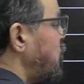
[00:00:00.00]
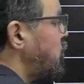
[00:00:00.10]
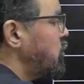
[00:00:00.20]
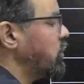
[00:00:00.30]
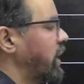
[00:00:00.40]
you
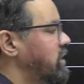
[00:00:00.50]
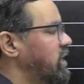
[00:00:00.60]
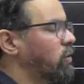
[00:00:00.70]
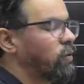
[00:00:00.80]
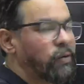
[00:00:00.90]
guys are
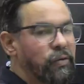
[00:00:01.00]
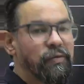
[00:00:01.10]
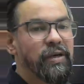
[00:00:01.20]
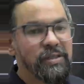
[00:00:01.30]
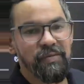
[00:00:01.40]
going to face
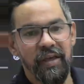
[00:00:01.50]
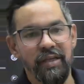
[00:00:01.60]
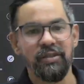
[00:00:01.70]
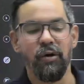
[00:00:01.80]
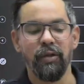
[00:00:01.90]
based
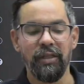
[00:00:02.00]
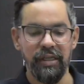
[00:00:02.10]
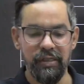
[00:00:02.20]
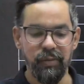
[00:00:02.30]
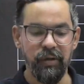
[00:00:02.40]
on these
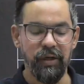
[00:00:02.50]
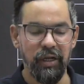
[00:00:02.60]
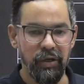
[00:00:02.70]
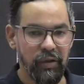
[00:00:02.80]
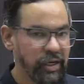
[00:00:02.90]
particular
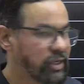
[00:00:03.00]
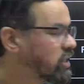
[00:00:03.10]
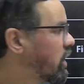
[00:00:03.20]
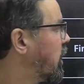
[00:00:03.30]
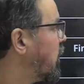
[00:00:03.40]
unit,
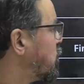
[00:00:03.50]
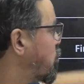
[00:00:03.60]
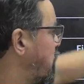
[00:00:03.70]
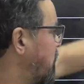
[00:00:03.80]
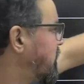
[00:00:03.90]
so
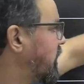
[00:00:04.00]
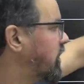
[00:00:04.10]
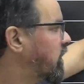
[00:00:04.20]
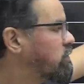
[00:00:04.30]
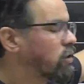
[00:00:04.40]
basically there
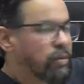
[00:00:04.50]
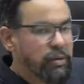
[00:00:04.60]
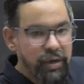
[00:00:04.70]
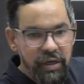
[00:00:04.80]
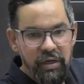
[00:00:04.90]
will be
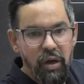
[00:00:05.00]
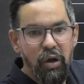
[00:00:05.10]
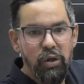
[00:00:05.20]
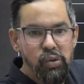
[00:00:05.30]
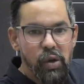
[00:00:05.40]
one or
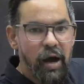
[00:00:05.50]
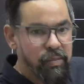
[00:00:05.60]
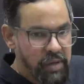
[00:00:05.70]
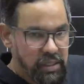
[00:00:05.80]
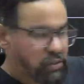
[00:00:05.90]
two half
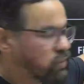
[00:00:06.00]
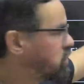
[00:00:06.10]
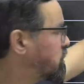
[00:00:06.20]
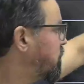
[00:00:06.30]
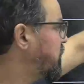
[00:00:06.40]
marks question
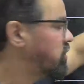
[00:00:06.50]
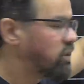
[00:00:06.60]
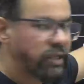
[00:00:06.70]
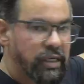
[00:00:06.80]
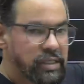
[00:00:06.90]
based on
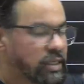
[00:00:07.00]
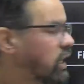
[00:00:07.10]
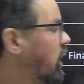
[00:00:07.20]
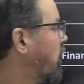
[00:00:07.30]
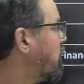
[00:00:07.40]
this.
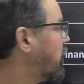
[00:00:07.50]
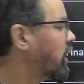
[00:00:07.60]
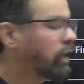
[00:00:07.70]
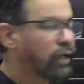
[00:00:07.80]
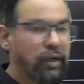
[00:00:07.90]
When it
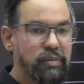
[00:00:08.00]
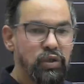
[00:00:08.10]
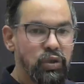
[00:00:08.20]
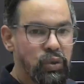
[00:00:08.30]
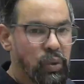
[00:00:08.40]
comes
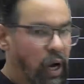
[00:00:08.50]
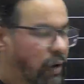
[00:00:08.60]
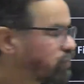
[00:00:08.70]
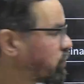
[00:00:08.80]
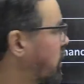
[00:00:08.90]
to
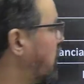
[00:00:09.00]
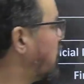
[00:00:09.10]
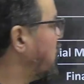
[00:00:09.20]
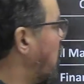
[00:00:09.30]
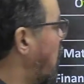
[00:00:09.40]

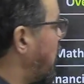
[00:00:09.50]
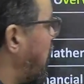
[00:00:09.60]
your